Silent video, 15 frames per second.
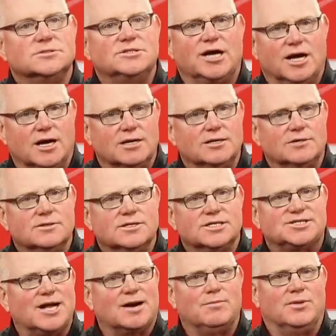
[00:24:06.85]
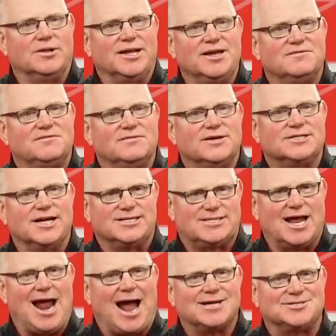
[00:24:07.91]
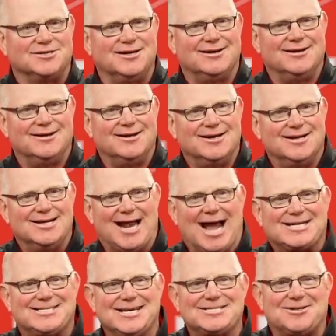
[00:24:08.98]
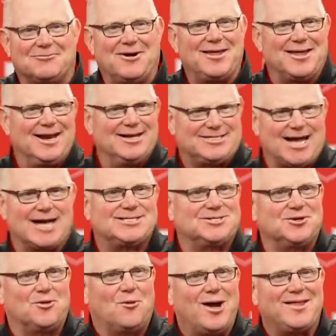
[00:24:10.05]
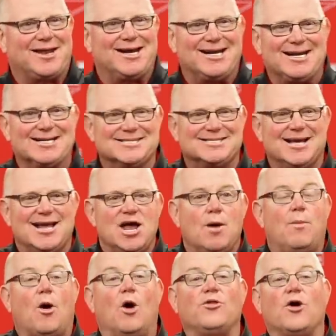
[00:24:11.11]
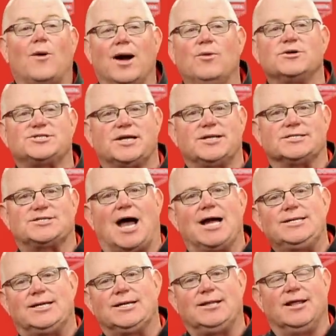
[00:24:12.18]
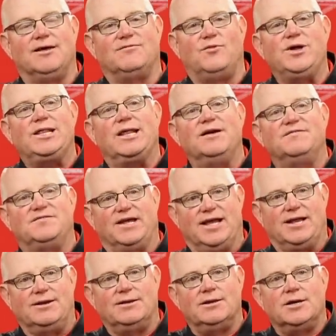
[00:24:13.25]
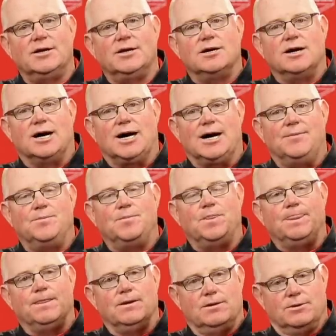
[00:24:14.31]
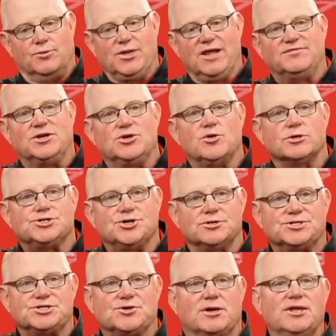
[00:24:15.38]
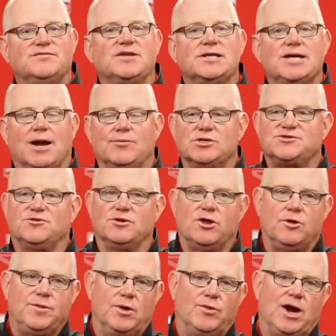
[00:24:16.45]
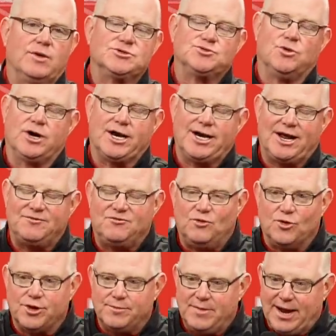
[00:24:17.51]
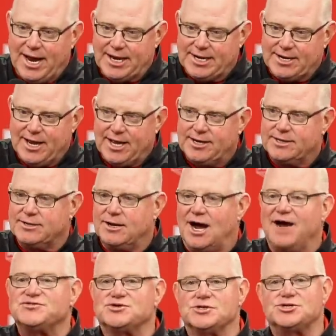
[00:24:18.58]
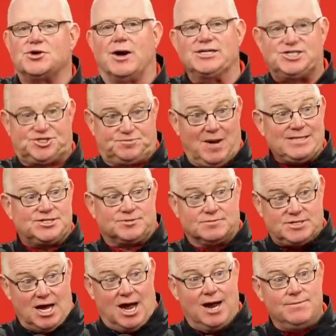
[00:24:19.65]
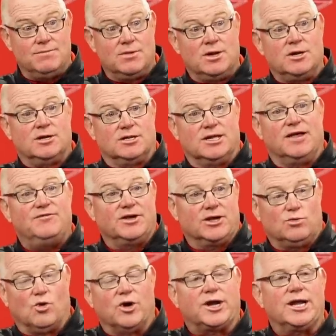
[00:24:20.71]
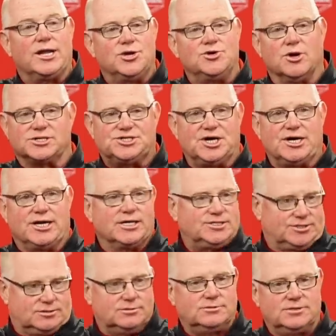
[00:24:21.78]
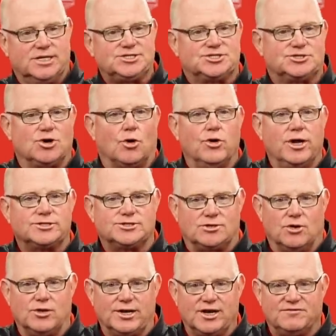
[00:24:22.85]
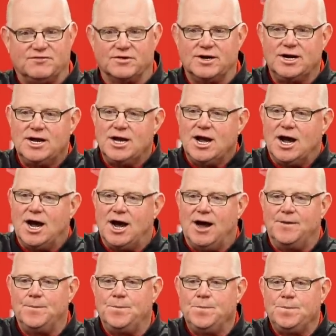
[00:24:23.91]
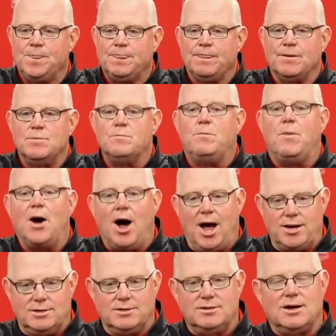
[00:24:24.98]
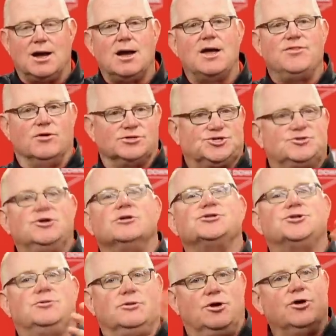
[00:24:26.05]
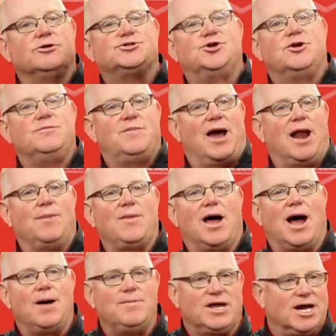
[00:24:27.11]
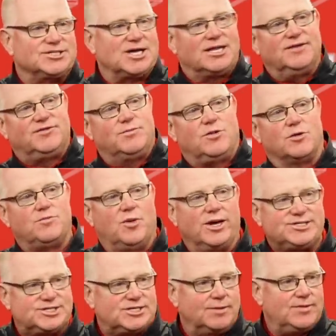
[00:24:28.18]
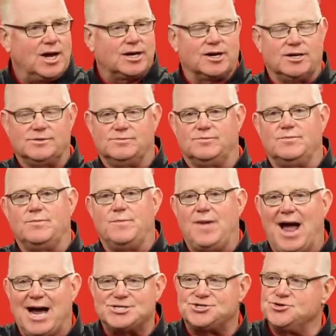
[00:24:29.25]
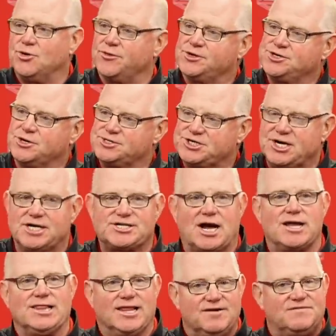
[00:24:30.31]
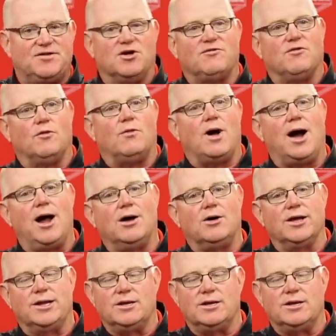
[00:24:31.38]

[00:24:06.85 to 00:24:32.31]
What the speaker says: Yeah, it's not a belief. It's actually the way that it is. But although I will say this, we lived in North Jersey. So I lived in Demers for a little bit when I was working at Fordham and at Hofstra. So I spent some time living and working in New York City. It's totally different. But there's good and bad. Because I lived in both places, I'm not going to bash North Jersey because I lived there for a while.